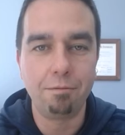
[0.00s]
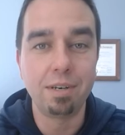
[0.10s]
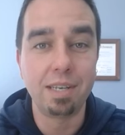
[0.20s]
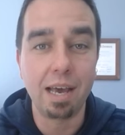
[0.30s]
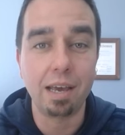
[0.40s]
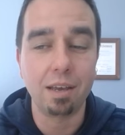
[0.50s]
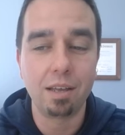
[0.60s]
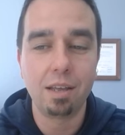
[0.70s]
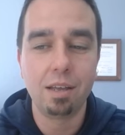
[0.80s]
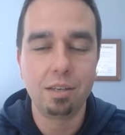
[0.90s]
every day
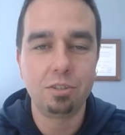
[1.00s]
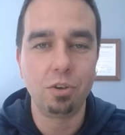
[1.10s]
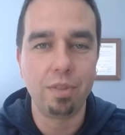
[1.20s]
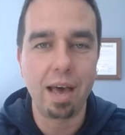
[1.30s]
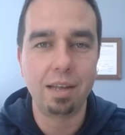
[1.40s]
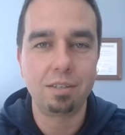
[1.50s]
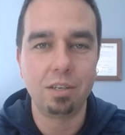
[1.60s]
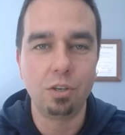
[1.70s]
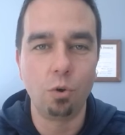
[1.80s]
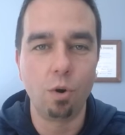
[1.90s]
so that
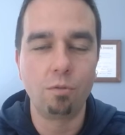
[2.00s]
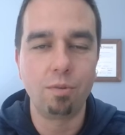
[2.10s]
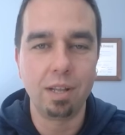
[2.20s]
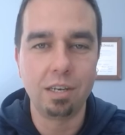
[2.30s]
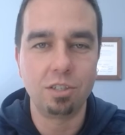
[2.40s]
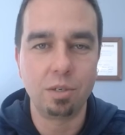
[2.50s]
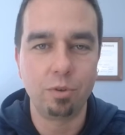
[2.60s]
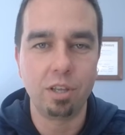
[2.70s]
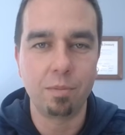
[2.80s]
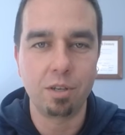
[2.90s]
your relationship
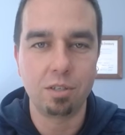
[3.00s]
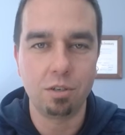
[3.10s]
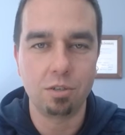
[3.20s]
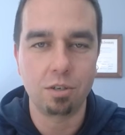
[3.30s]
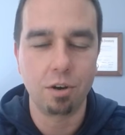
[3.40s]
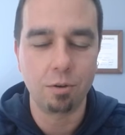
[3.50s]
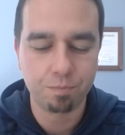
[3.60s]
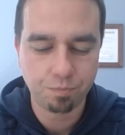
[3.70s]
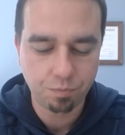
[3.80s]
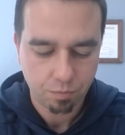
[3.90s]
with him continues to grow.
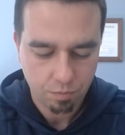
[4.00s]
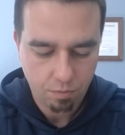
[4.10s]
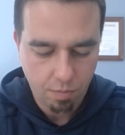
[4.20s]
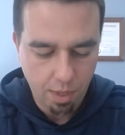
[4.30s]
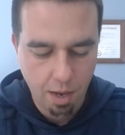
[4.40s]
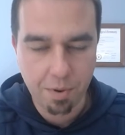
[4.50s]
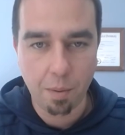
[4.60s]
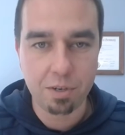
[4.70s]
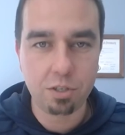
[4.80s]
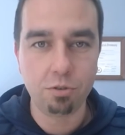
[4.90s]
I'm
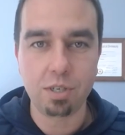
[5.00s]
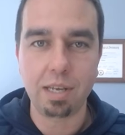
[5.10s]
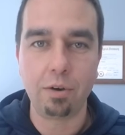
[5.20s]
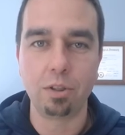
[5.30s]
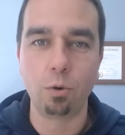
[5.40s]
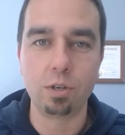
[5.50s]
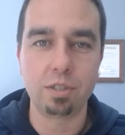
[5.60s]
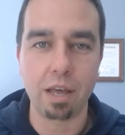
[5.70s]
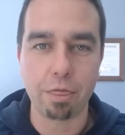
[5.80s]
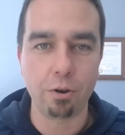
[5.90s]
coming to you today with
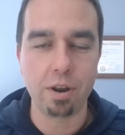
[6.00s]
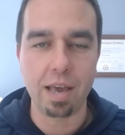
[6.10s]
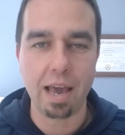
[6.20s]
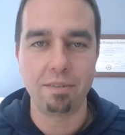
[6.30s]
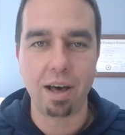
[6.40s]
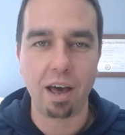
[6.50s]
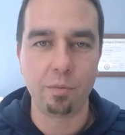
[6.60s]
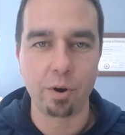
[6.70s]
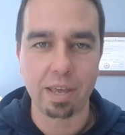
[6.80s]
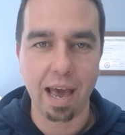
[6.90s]
Lord's Day 38 of the
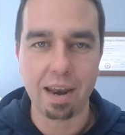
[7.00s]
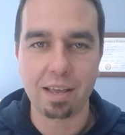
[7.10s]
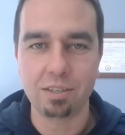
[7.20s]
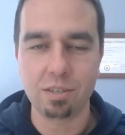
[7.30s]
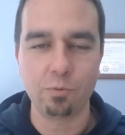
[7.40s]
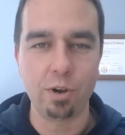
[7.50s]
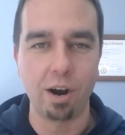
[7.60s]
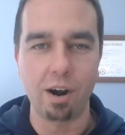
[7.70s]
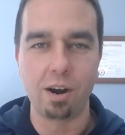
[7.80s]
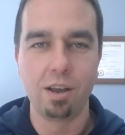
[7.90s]
Heidelberg Catechism. We
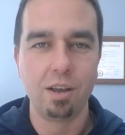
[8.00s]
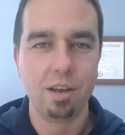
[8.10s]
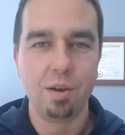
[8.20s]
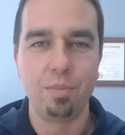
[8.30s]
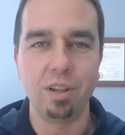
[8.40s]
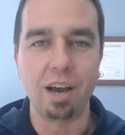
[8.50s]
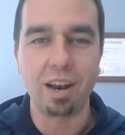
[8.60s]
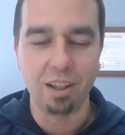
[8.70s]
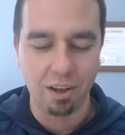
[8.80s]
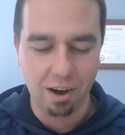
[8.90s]
are
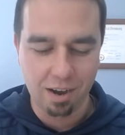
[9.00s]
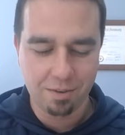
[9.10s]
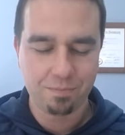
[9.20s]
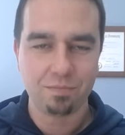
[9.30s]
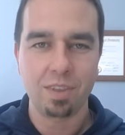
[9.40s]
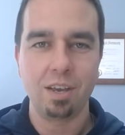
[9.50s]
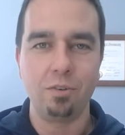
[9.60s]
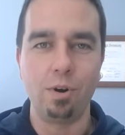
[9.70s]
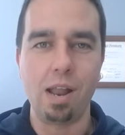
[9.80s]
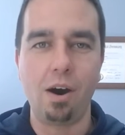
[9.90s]
plugging along.
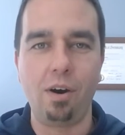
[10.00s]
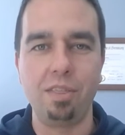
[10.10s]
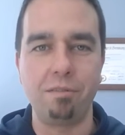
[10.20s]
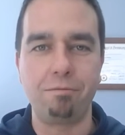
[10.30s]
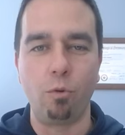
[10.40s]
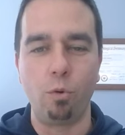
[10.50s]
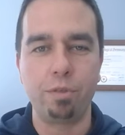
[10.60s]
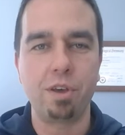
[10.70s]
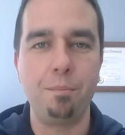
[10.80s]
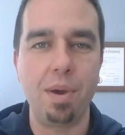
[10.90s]
We're now on the
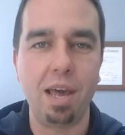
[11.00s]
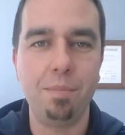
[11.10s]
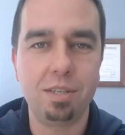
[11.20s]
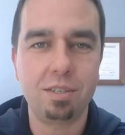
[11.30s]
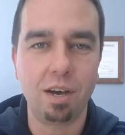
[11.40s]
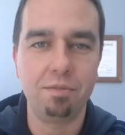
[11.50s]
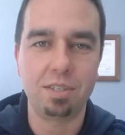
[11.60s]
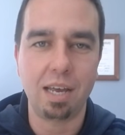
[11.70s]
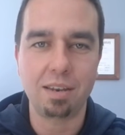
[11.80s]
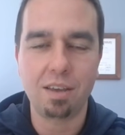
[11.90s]
fourth commandment of the
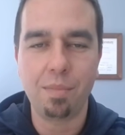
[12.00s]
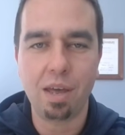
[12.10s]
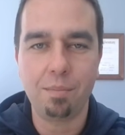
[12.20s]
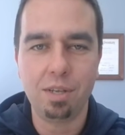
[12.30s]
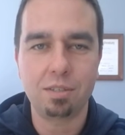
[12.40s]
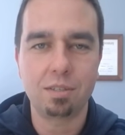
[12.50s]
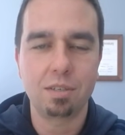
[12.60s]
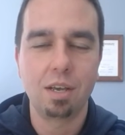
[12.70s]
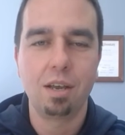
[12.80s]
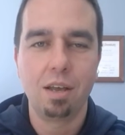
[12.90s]
Ten
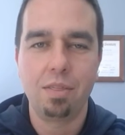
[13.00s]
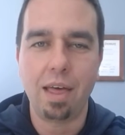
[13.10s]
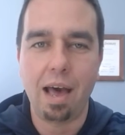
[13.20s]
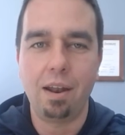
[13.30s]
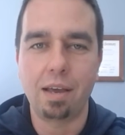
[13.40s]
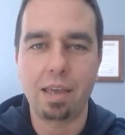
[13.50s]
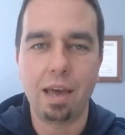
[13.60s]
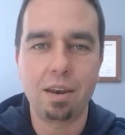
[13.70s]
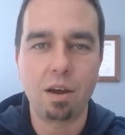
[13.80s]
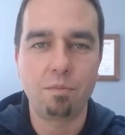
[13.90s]
Commandments that,
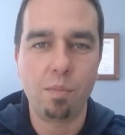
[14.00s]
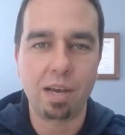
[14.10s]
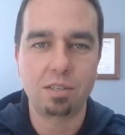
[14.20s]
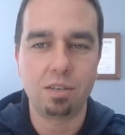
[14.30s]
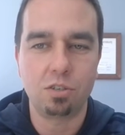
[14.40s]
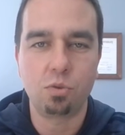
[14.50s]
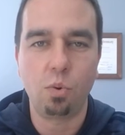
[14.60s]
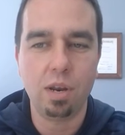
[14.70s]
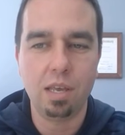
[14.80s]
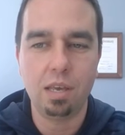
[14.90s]
again, come from Exodus
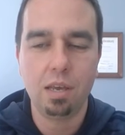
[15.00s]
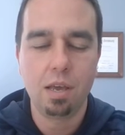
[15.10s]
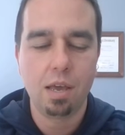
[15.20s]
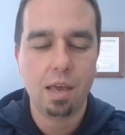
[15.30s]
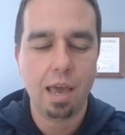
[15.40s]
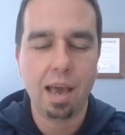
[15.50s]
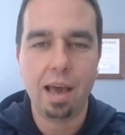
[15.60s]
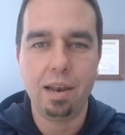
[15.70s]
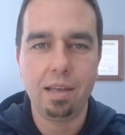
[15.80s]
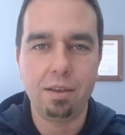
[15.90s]
20.
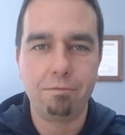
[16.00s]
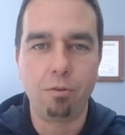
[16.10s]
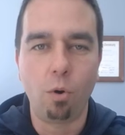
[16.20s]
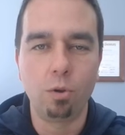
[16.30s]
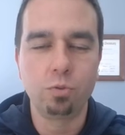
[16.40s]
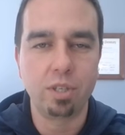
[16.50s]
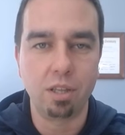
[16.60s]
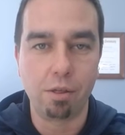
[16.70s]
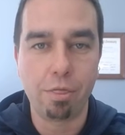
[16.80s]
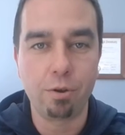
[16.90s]
And falls
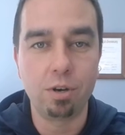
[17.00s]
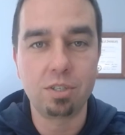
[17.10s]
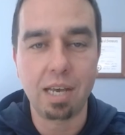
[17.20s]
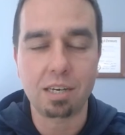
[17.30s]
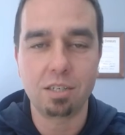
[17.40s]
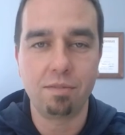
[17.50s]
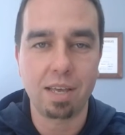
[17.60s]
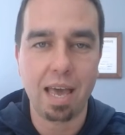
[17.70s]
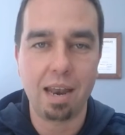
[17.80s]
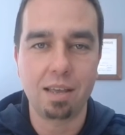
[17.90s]
within the third section of
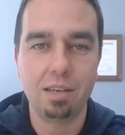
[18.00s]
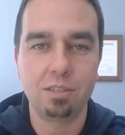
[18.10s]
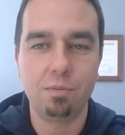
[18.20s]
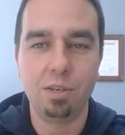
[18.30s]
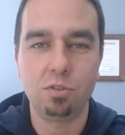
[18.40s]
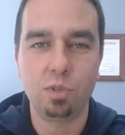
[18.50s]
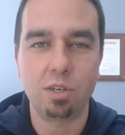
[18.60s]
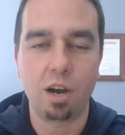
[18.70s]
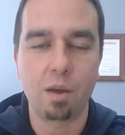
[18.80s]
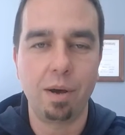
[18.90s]
the catechism as we
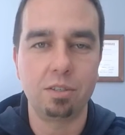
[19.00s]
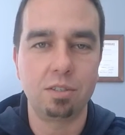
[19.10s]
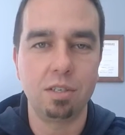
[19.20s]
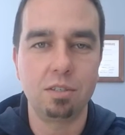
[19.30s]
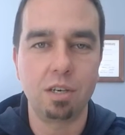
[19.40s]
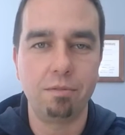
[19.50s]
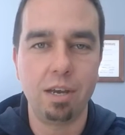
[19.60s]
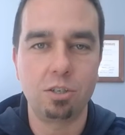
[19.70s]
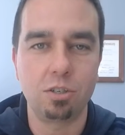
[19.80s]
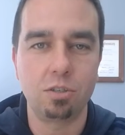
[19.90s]
talk about sin,
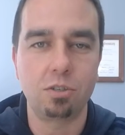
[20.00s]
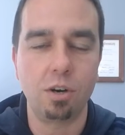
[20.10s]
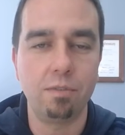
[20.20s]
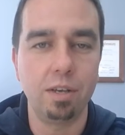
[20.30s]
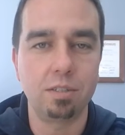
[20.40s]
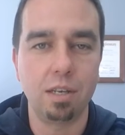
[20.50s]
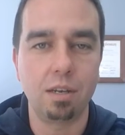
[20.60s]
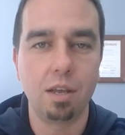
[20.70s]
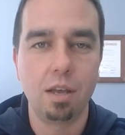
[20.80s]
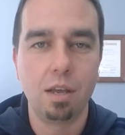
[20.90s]
salvation, service,
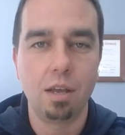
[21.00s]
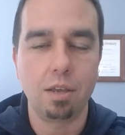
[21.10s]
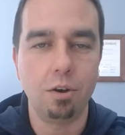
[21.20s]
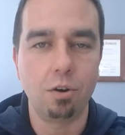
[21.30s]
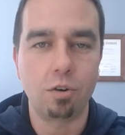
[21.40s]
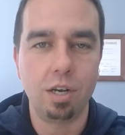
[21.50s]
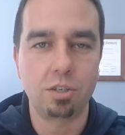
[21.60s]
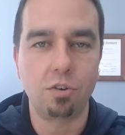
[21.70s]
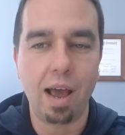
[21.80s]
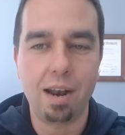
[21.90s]
and guilt,
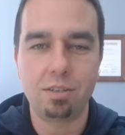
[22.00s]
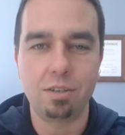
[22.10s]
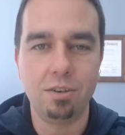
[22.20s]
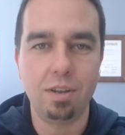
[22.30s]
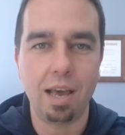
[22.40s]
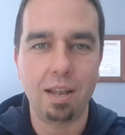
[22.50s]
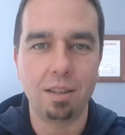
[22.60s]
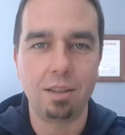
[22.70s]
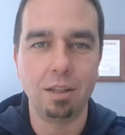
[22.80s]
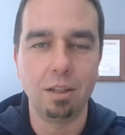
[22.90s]
grace, gratitude,
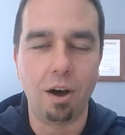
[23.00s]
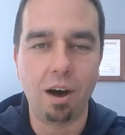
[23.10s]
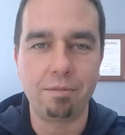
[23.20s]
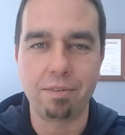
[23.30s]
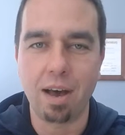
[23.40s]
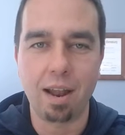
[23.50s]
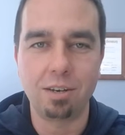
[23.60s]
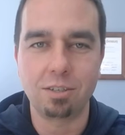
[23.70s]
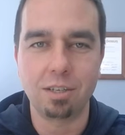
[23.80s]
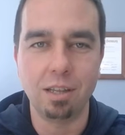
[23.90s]
and the law of God.
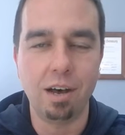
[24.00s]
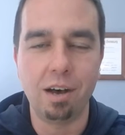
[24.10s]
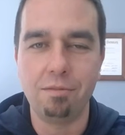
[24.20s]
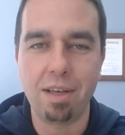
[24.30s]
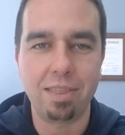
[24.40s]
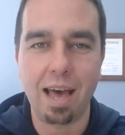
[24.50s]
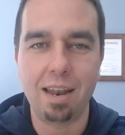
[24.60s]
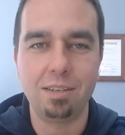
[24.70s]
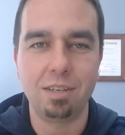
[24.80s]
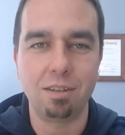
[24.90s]
I just love that
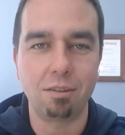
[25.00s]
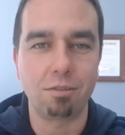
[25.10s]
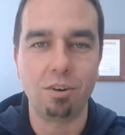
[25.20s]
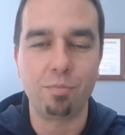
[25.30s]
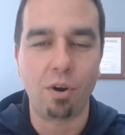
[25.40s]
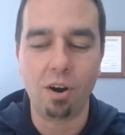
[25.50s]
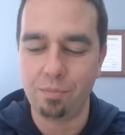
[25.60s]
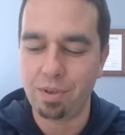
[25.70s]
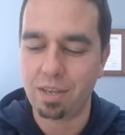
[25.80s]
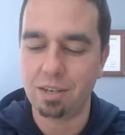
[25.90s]
that is in the third
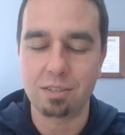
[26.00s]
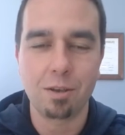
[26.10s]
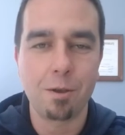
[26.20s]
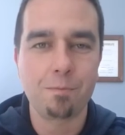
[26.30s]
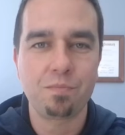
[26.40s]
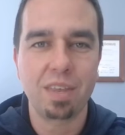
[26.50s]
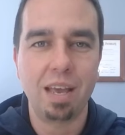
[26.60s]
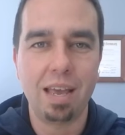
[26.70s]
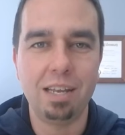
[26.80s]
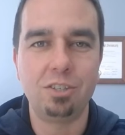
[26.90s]
part because
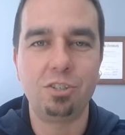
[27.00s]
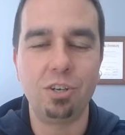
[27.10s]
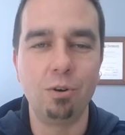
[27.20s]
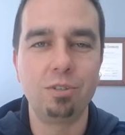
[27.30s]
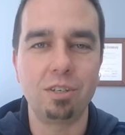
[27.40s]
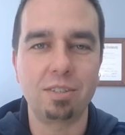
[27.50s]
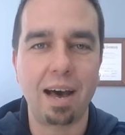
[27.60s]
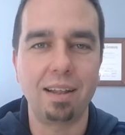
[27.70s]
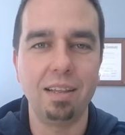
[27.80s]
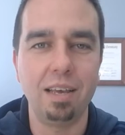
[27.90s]
it shows us
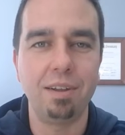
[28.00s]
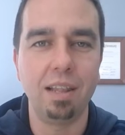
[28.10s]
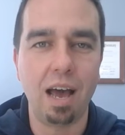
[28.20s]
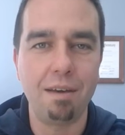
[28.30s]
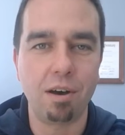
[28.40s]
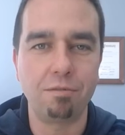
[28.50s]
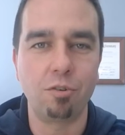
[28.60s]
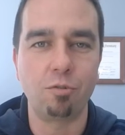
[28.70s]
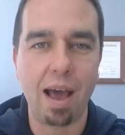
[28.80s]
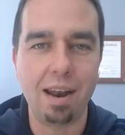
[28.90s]
how to live a life of
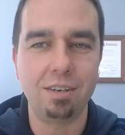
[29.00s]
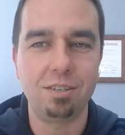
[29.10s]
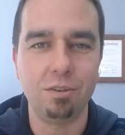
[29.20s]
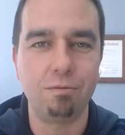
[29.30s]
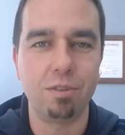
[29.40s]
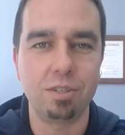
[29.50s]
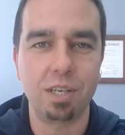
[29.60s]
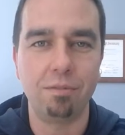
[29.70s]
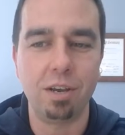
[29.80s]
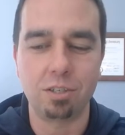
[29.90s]
gratitude for the
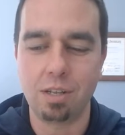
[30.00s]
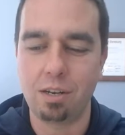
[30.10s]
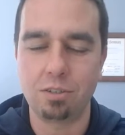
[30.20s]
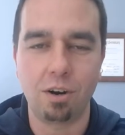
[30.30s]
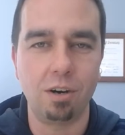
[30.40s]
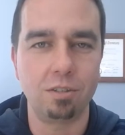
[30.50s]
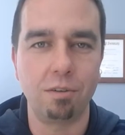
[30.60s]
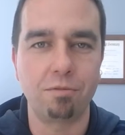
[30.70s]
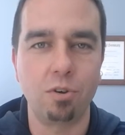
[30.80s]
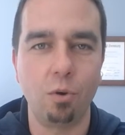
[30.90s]
salvation that is ours.
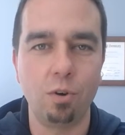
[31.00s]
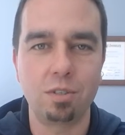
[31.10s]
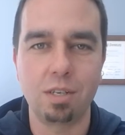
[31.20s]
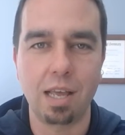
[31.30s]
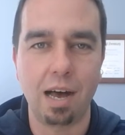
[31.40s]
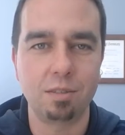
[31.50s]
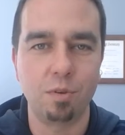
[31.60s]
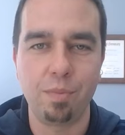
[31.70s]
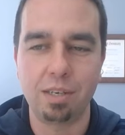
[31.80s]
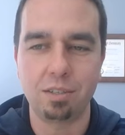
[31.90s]
Of course, the
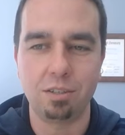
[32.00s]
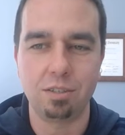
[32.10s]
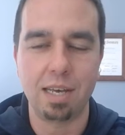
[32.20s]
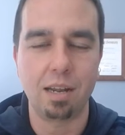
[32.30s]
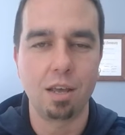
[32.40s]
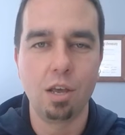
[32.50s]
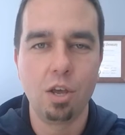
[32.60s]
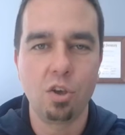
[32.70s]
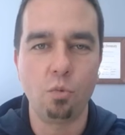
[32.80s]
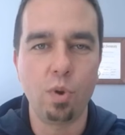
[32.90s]
gospel message is that
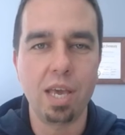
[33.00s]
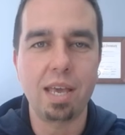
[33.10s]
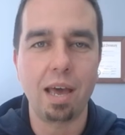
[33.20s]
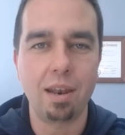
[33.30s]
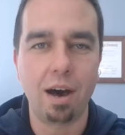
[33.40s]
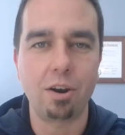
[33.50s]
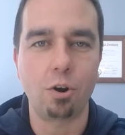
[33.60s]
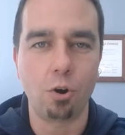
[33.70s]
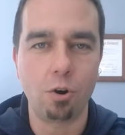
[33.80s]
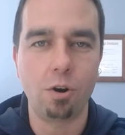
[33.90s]
we cannot
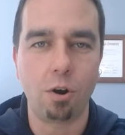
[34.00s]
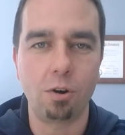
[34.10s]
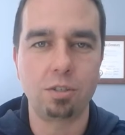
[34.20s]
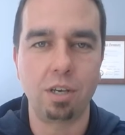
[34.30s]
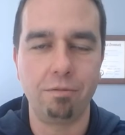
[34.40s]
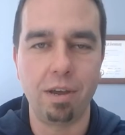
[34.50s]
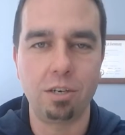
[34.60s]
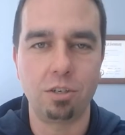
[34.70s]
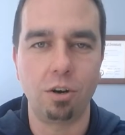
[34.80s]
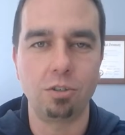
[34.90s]
earn our
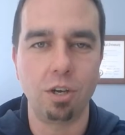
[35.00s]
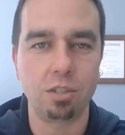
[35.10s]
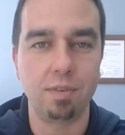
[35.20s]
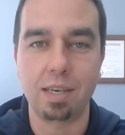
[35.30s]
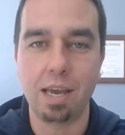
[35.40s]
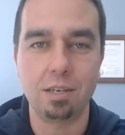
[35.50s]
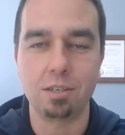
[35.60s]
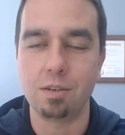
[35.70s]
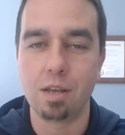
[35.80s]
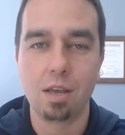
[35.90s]
salvation, our
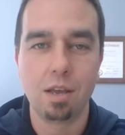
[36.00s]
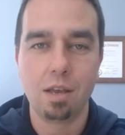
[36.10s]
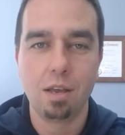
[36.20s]
justification,